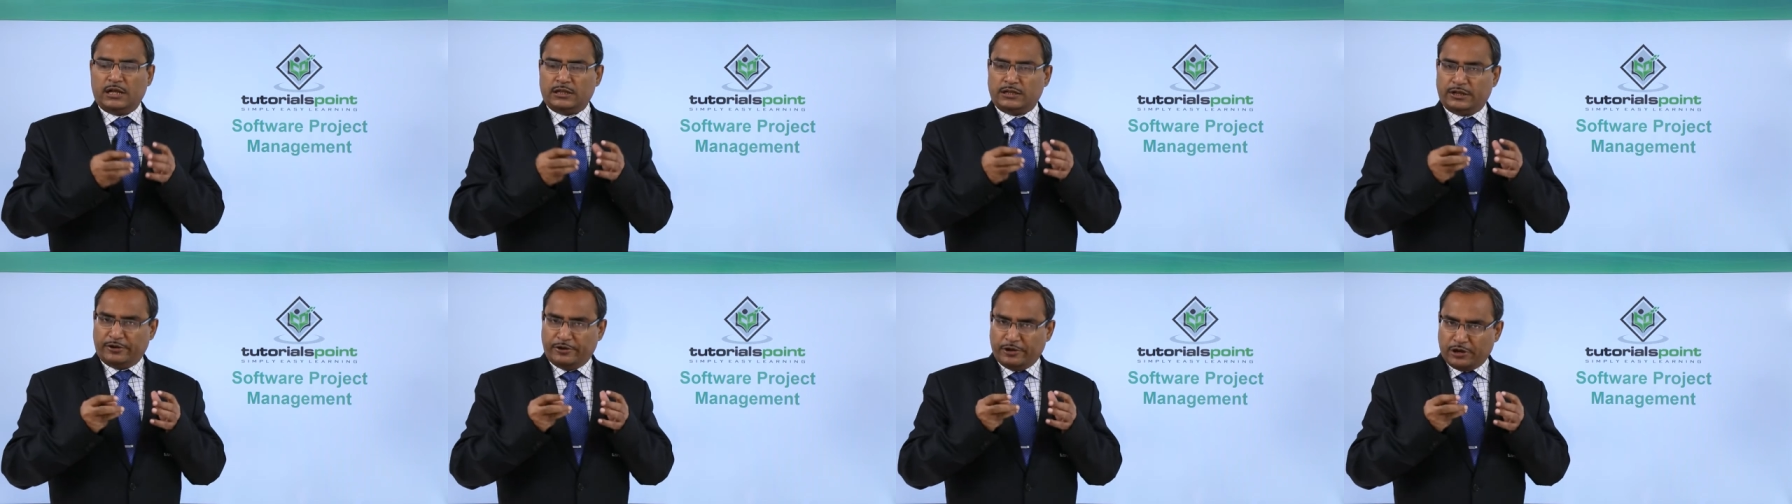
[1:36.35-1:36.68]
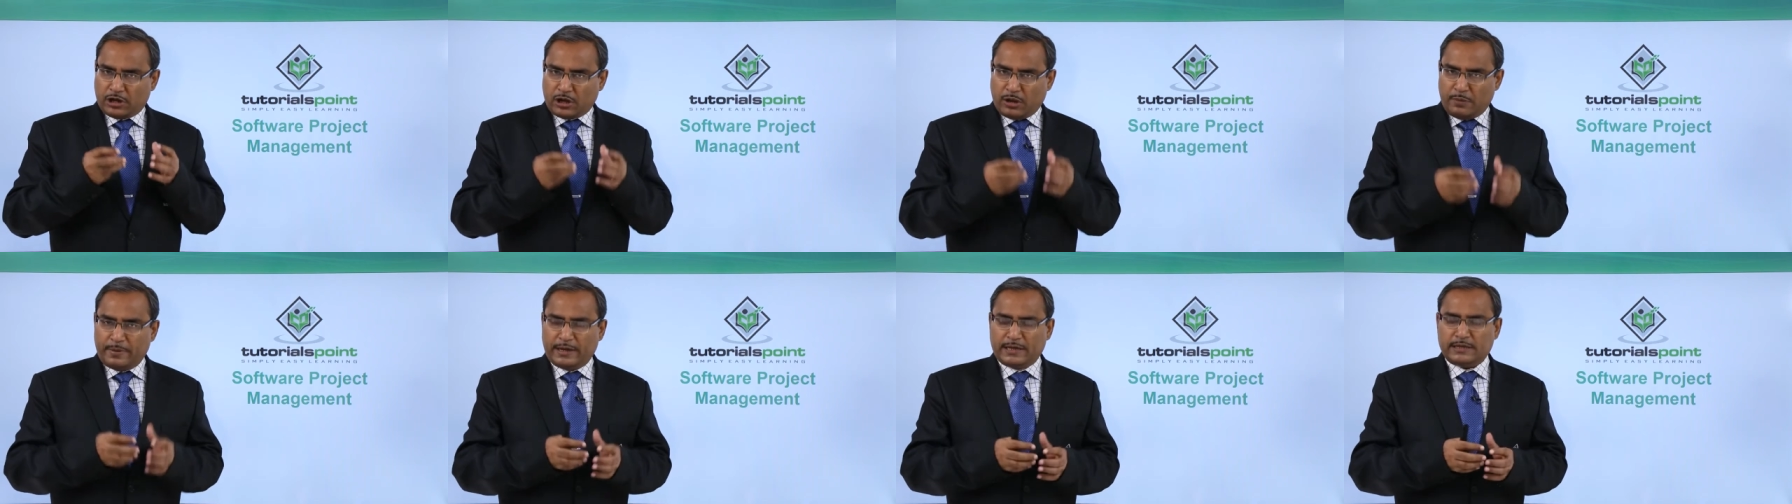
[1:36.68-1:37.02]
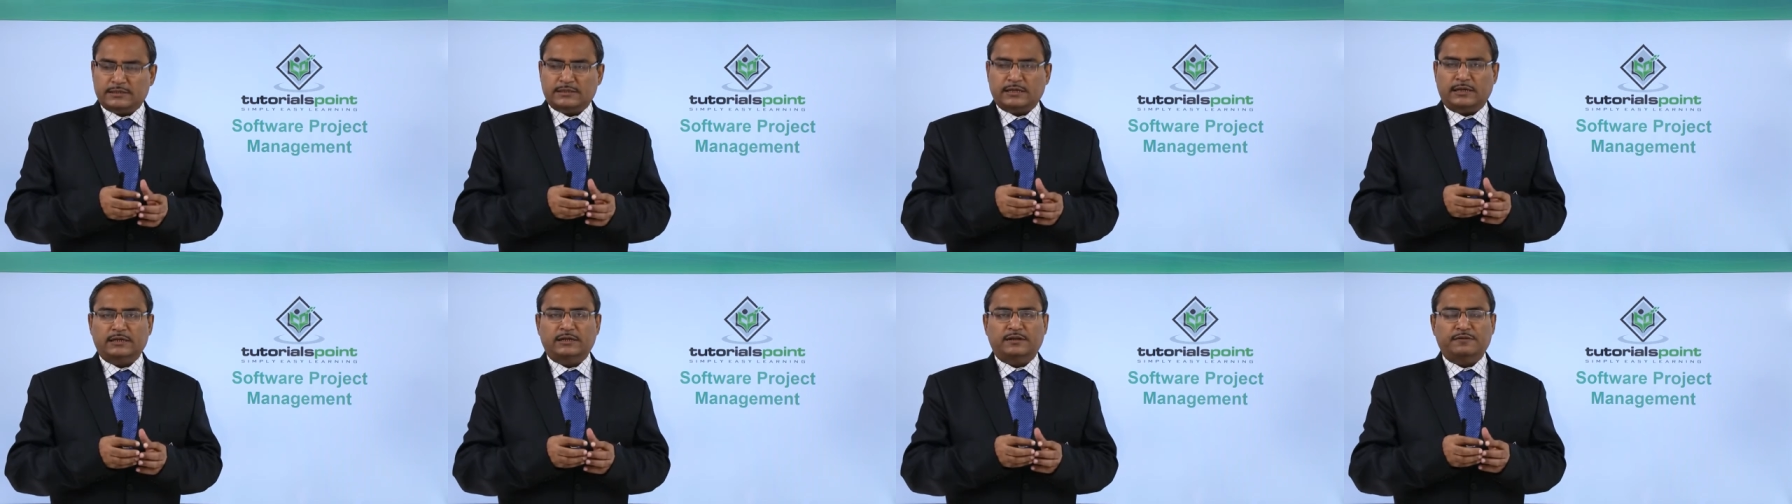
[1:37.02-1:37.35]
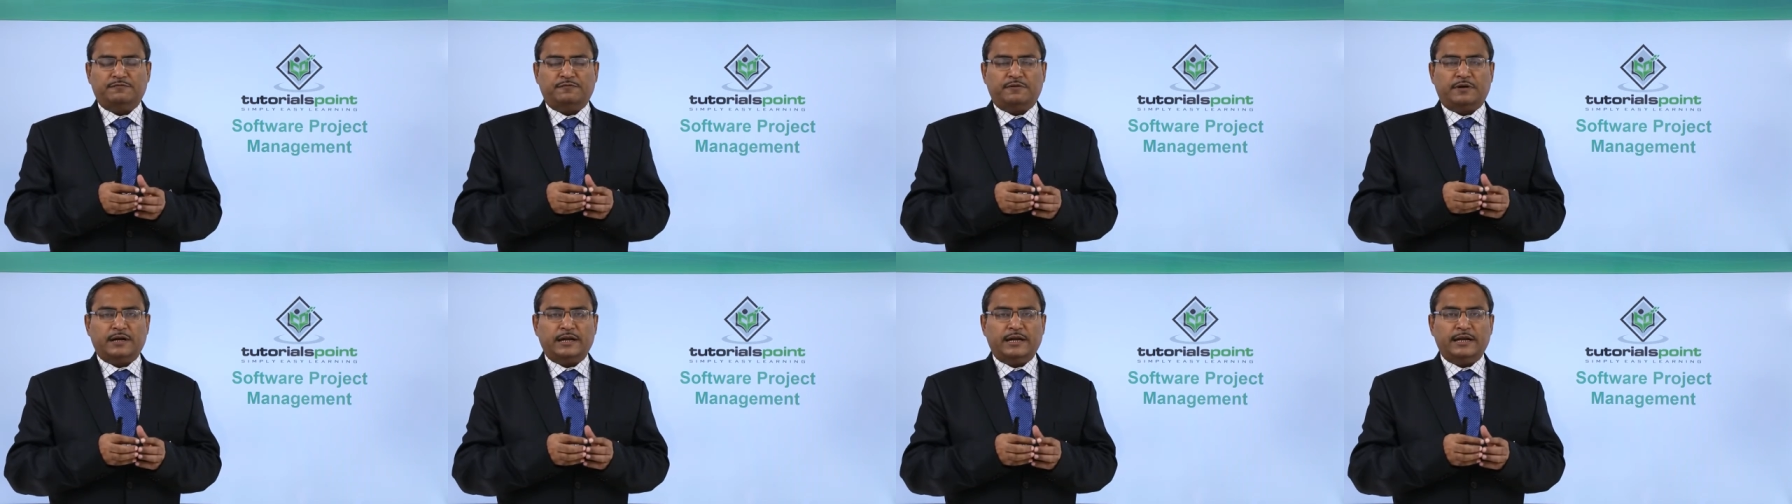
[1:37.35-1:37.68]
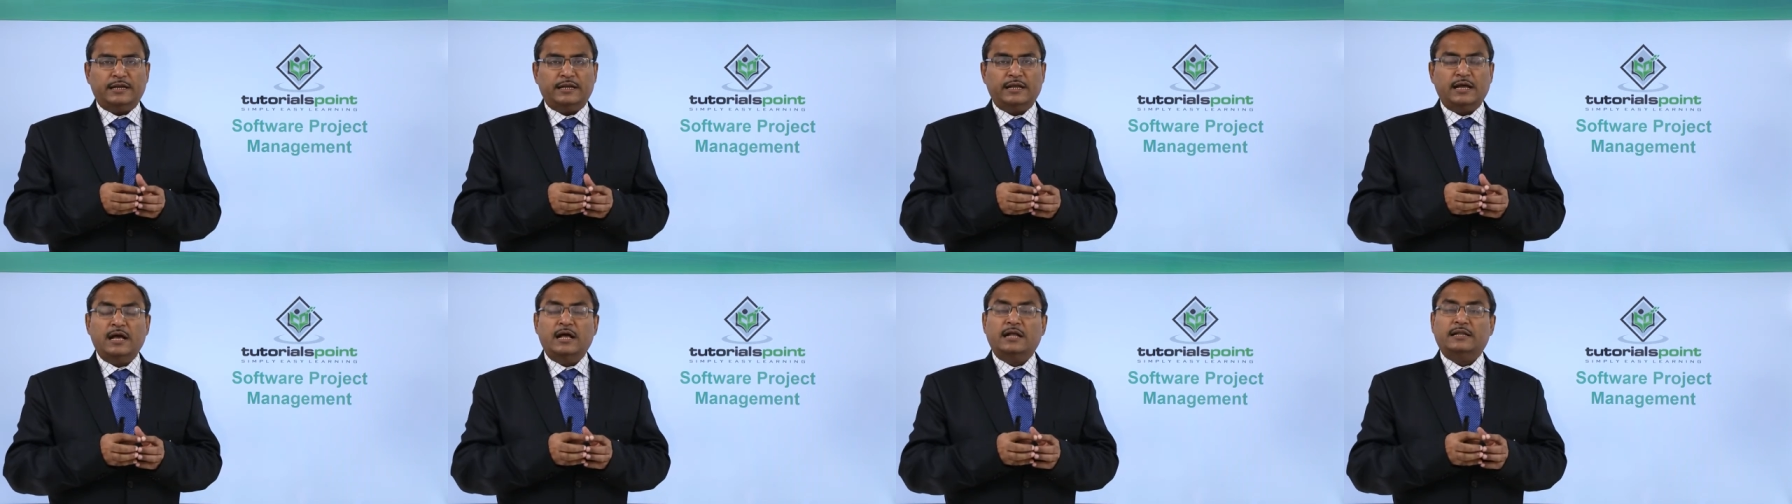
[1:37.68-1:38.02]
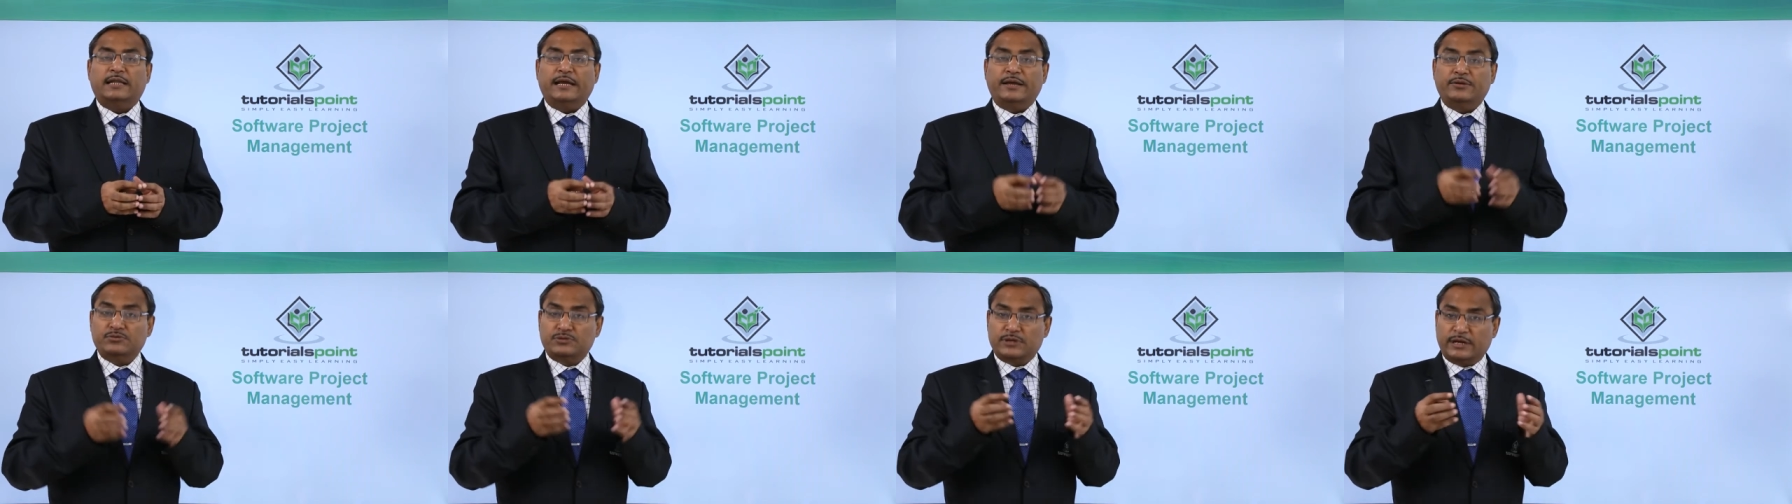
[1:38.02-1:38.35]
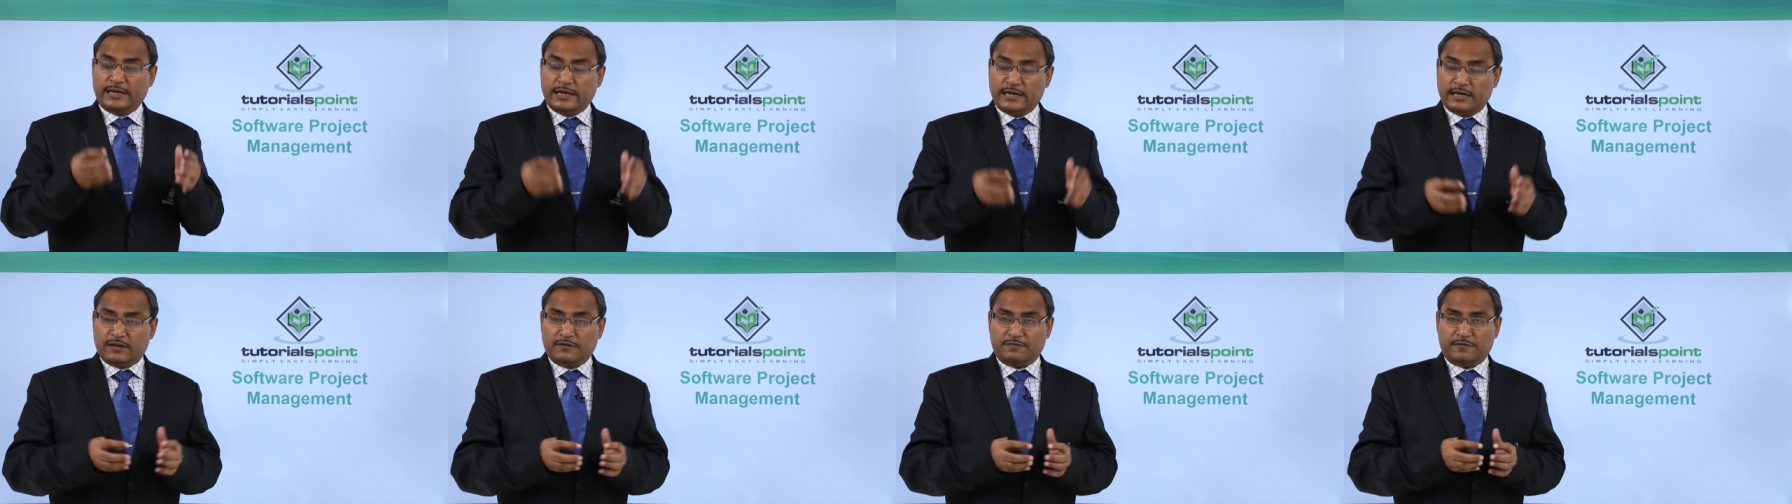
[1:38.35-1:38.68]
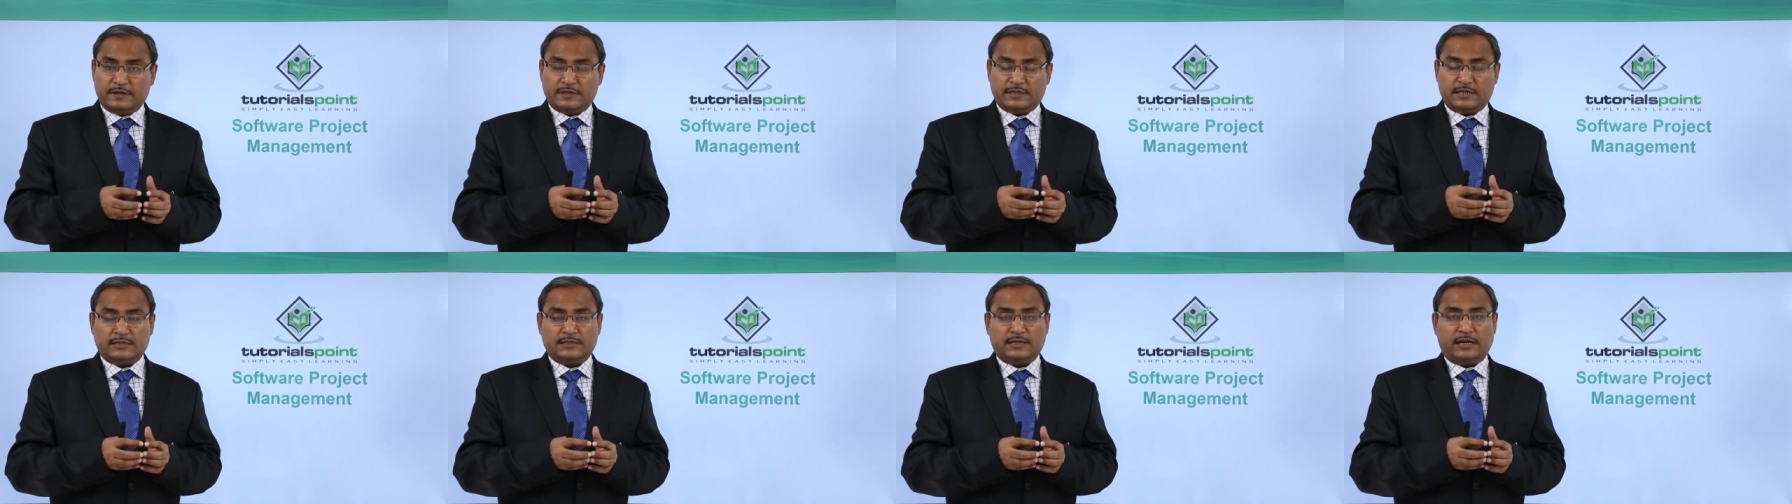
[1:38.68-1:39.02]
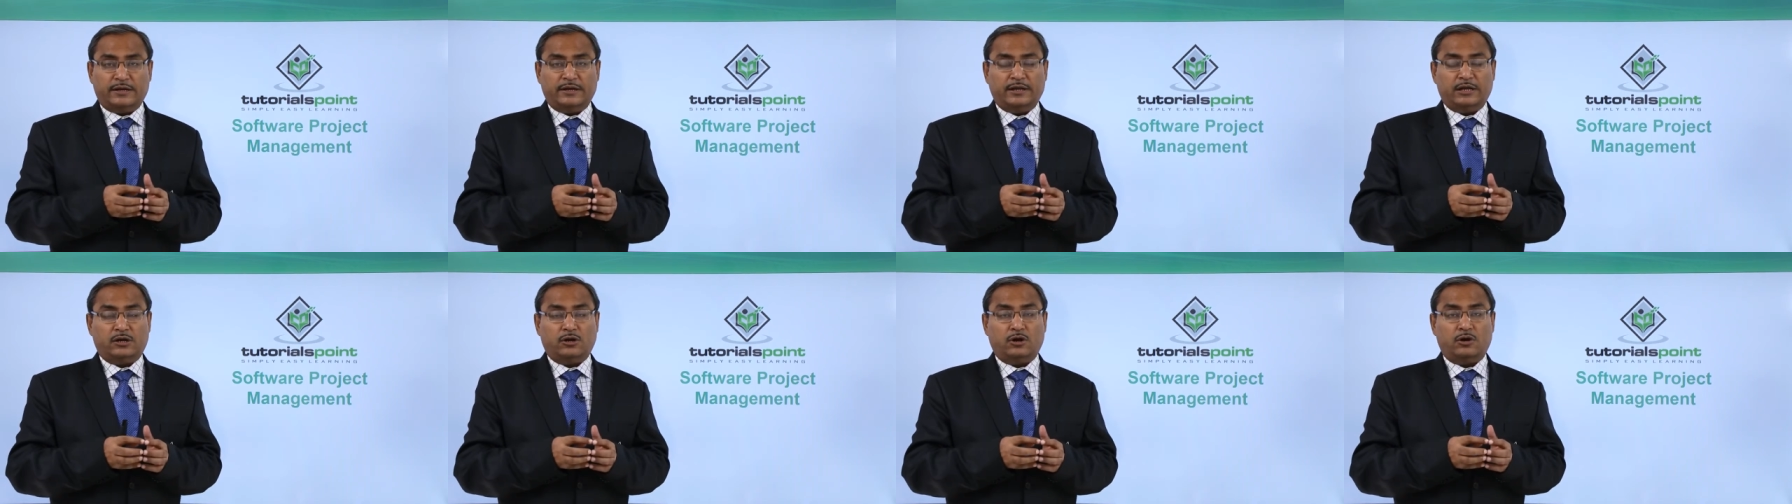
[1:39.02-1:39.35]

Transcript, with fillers: the requirements are different, the user interfaces are